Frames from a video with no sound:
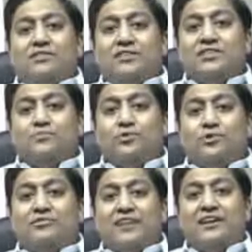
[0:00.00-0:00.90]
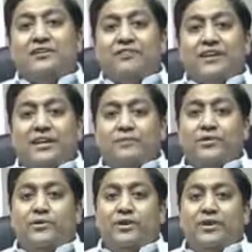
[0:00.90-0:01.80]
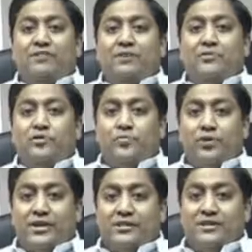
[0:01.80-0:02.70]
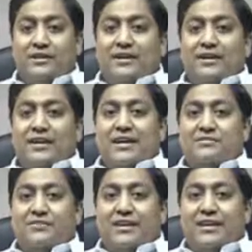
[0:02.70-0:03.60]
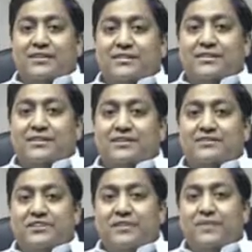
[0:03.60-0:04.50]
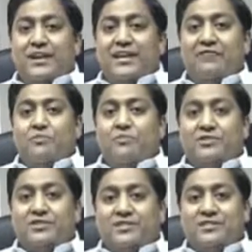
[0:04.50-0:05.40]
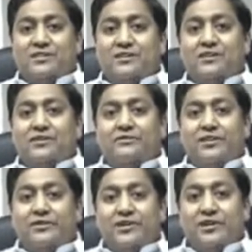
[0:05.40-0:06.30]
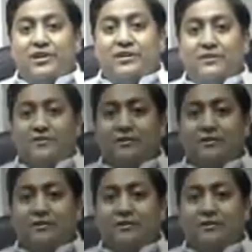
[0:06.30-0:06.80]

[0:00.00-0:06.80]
With this pool of talent, we are able to develop new products as well as streamline our process regularly.